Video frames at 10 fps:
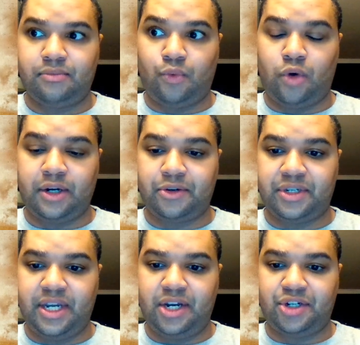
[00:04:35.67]
Walker's
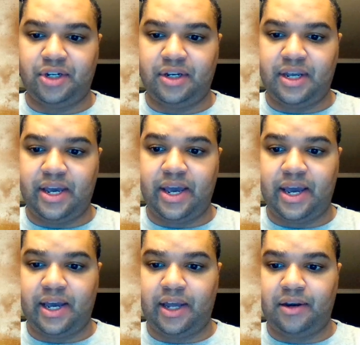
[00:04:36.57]
Nation,
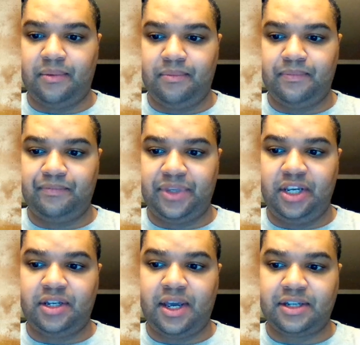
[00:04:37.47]
and
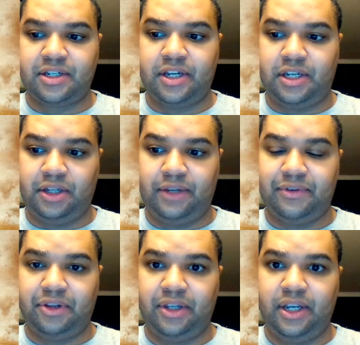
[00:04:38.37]
he's hesitant to
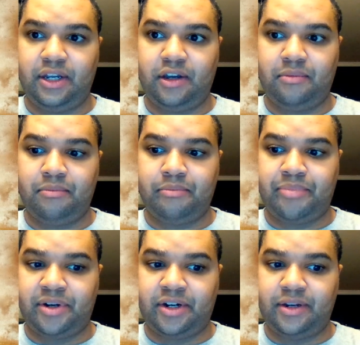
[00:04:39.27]
even lead it,
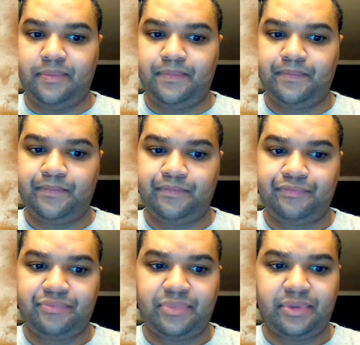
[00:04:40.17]
but
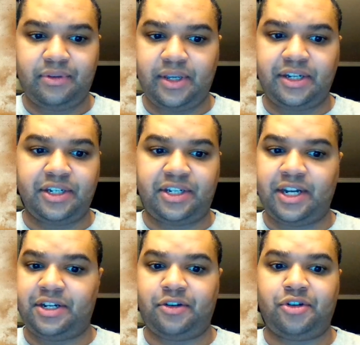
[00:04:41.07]
his
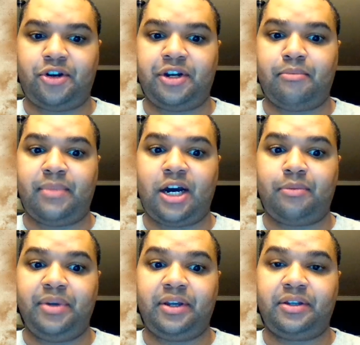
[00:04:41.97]
tensions are starting to
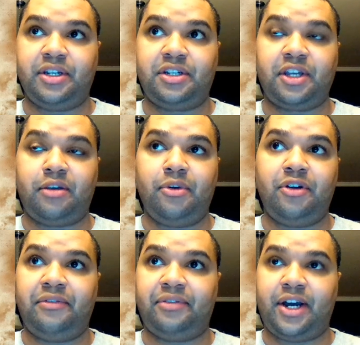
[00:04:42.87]
mount since the
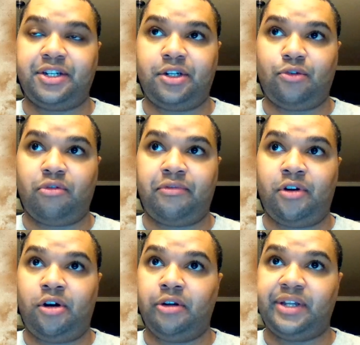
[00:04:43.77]
community flies into
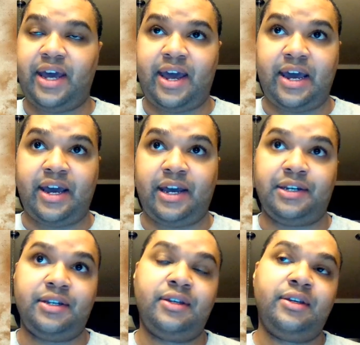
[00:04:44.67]
revolt,
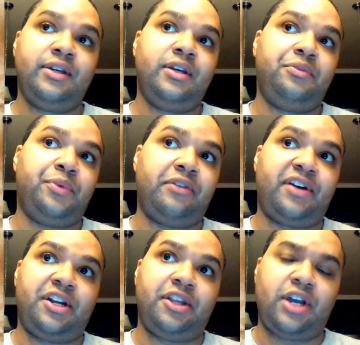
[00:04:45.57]
and when they
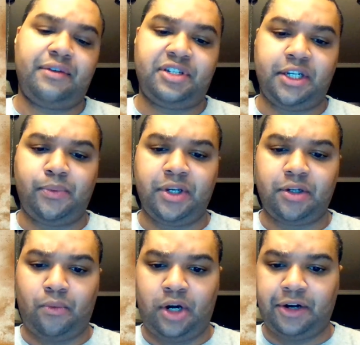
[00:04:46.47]
found out they only have 6 weeks
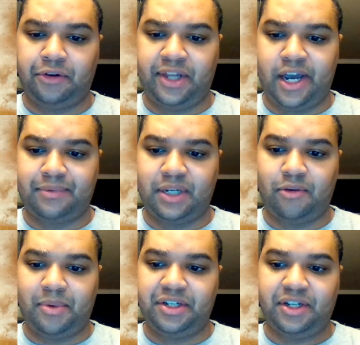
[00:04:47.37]
of water left and
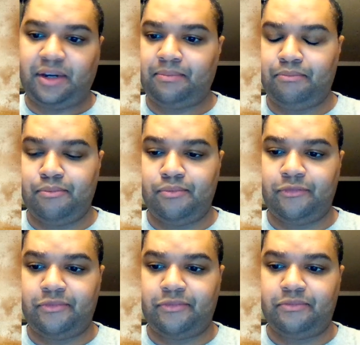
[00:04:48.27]
everybody's
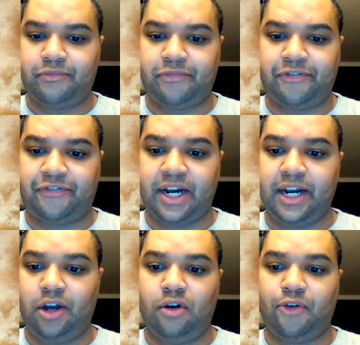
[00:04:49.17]

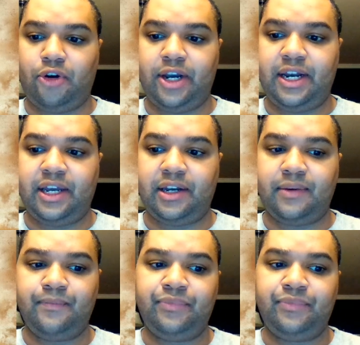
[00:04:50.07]
fighting over it, and